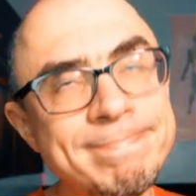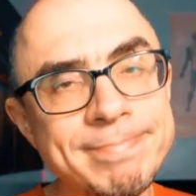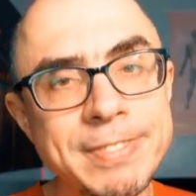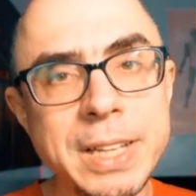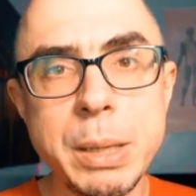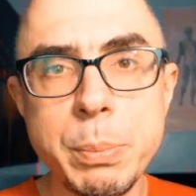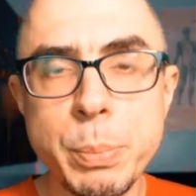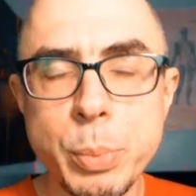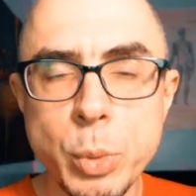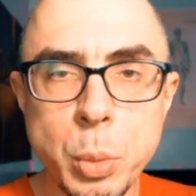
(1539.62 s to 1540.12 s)

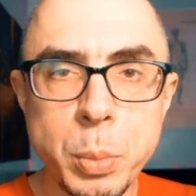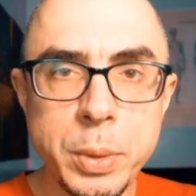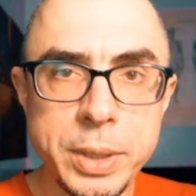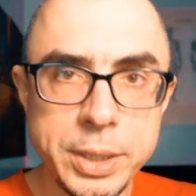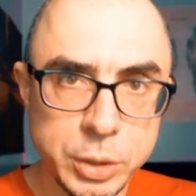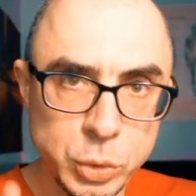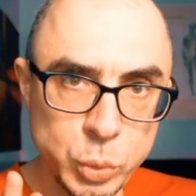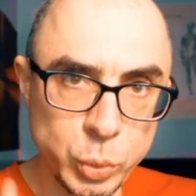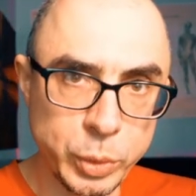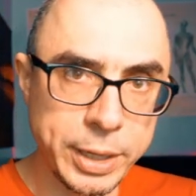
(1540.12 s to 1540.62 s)
I probably
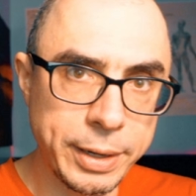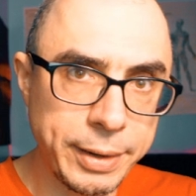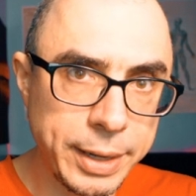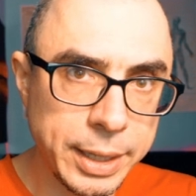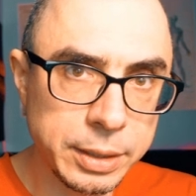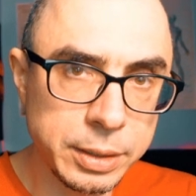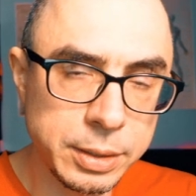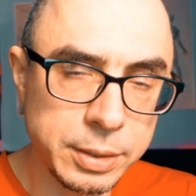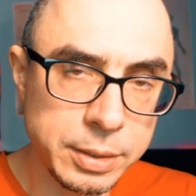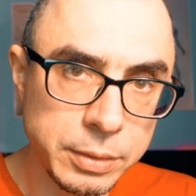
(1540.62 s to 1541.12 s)
need to
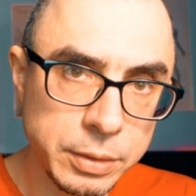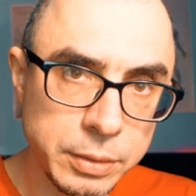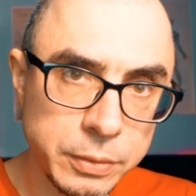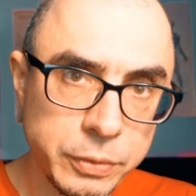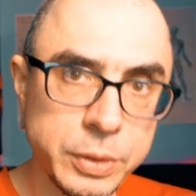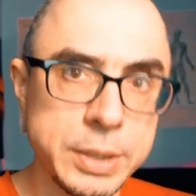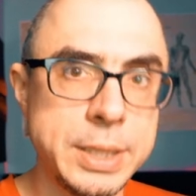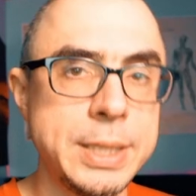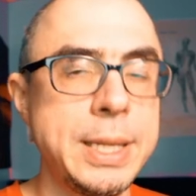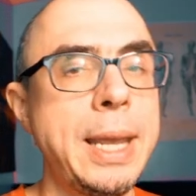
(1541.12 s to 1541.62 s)
correct
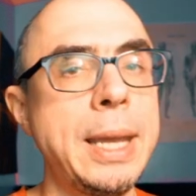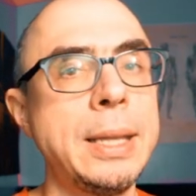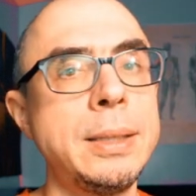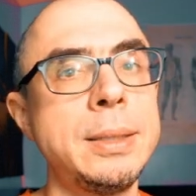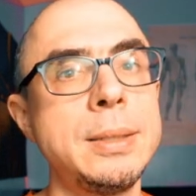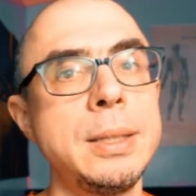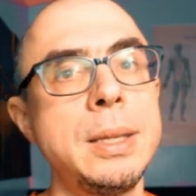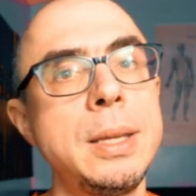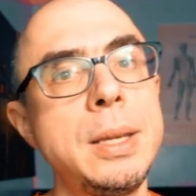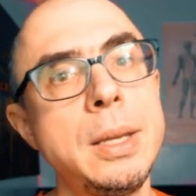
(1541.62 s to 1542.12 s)
for that